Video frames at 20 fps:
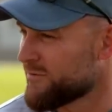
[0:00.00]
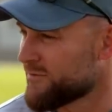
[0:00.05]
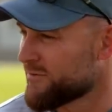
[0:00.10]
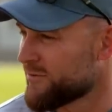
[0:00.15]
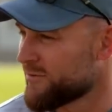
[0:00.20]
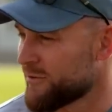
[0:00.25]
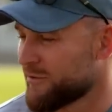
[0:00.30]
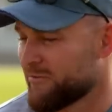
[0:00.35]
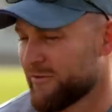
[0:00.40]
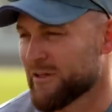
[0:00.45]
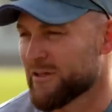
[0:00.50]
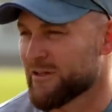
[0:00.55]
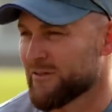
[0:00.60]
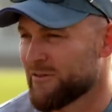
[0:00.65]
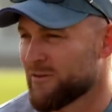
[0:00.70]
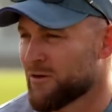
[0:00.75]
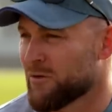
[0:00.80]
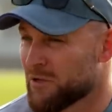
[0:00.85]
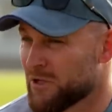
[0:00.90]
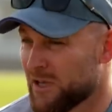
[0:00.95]
We feel
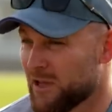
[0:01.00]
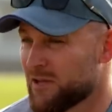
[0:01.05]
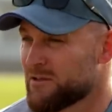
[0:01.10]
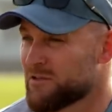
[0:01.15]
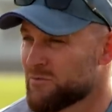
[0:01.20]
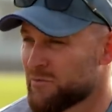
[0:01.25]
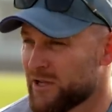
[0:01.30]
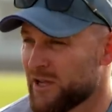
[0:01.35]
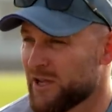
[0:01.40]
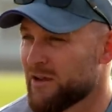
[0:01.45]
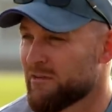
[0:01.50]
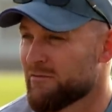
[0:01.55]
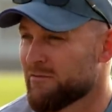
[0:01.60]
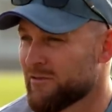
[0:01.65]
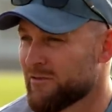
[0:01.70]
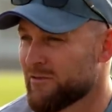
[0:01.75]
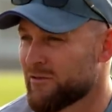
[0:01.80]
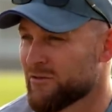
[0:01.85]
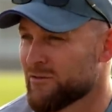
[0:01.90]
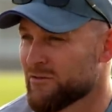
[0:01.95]
it's an obligation we have
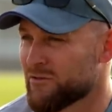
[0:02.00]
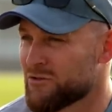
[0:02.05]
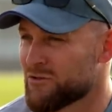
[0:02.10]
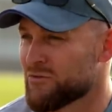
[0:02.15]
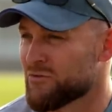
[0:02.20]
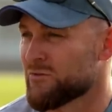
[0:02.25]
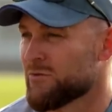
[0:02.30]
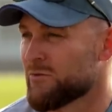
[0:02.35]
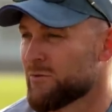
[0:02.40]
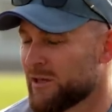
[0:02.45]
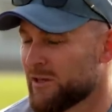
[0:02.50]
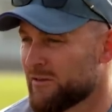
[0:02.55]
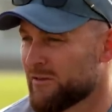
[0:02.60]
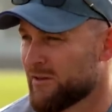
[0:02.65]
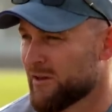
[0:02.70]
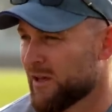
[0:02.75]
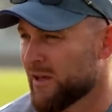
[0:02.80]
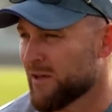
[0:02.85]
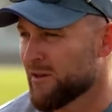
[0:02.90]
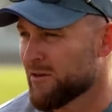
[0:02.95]
is to ensure that we
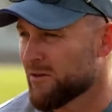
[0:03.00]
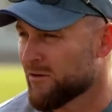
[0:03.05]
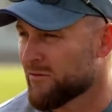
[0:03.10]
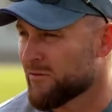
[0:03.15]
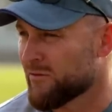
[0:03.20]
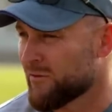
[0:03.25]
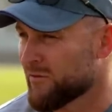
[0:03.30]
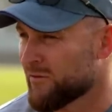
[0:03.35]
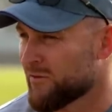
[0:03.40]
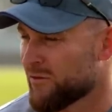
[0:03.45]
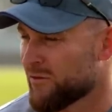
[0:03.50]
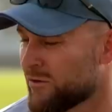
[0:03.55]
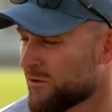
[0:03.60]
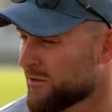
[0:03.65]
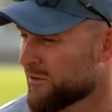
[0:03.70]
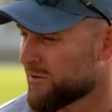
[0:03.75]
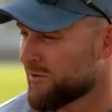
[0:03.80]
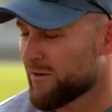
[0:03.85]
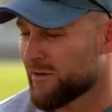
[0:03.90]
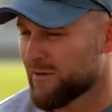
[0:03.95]
entertain those that
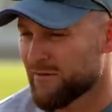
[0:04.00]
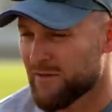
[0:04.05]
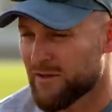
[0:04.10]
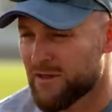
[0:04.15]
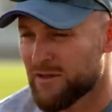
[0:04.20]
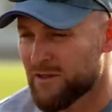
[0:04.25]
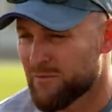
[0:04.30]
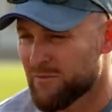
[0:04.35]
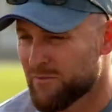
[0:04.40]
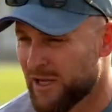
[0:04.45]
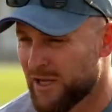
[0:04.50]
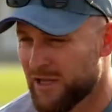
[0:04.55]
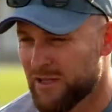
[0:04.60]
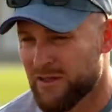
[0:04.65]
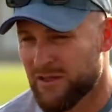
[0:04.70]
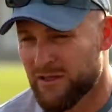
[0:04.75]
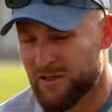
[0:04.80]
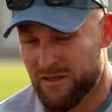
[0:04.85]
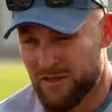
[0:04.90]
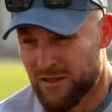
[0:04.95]
on the TV, that
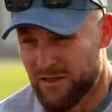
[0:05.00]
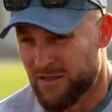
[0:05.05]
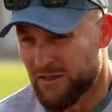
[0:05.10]
pay